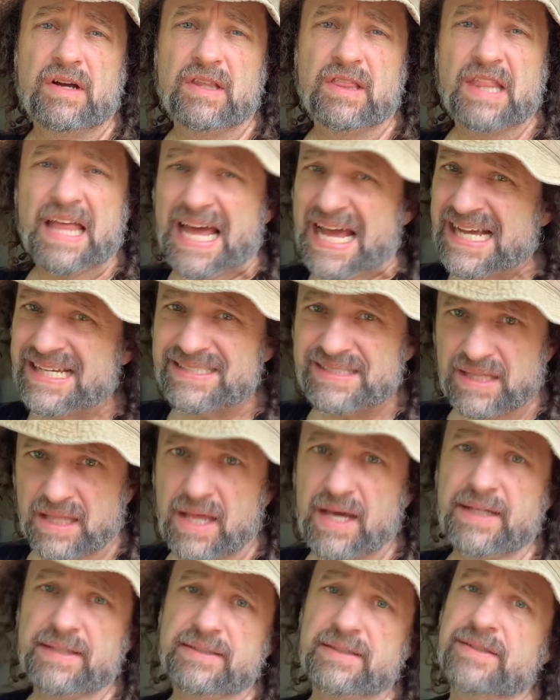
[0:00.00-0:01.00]
last
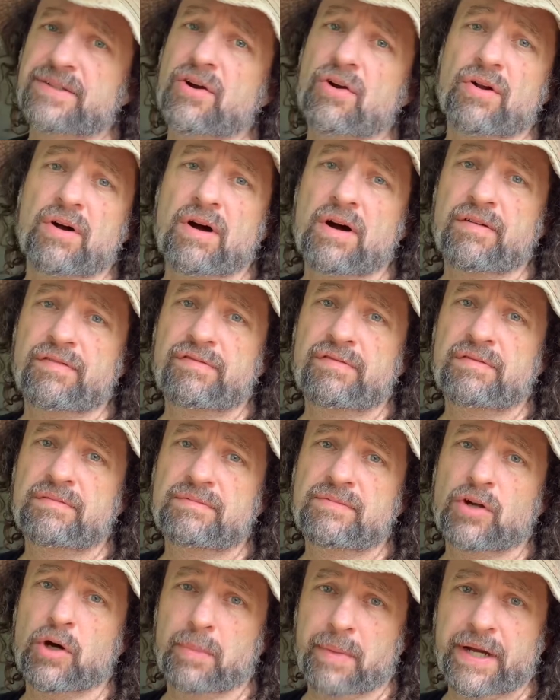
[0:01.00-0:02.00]
light to turn off
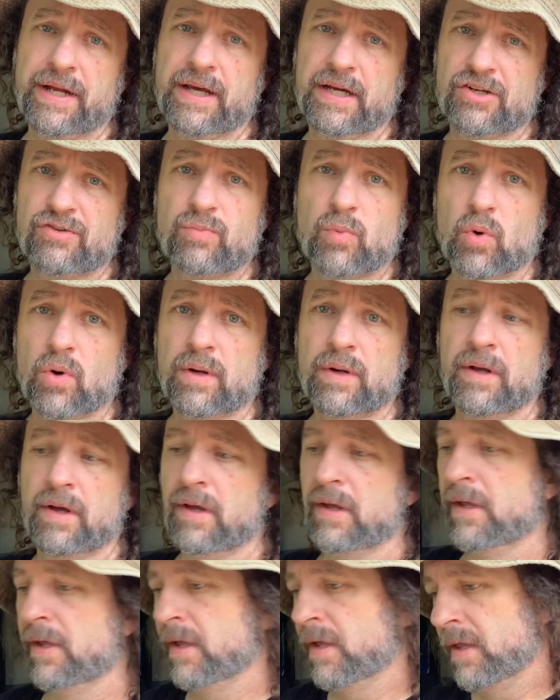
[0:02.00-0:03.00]
on my dashboard.
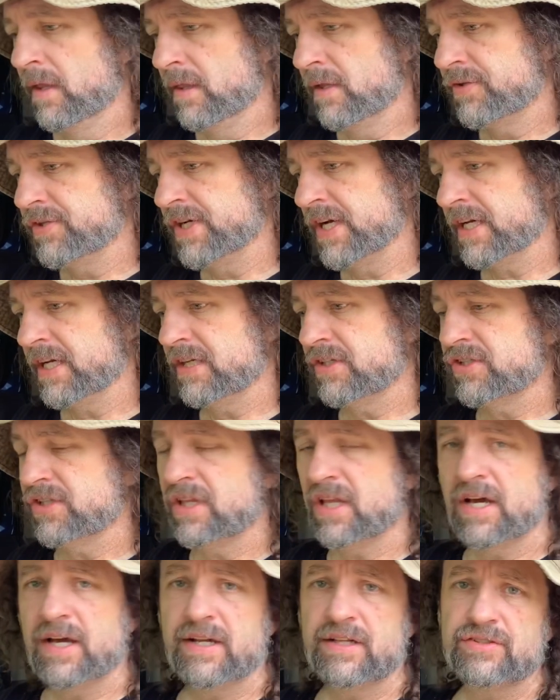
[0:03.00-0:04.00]
Check engine
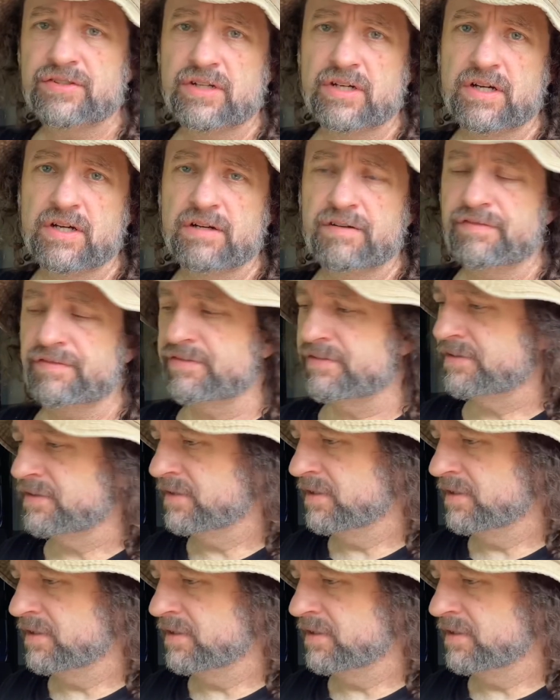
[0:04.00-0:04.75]
light is off.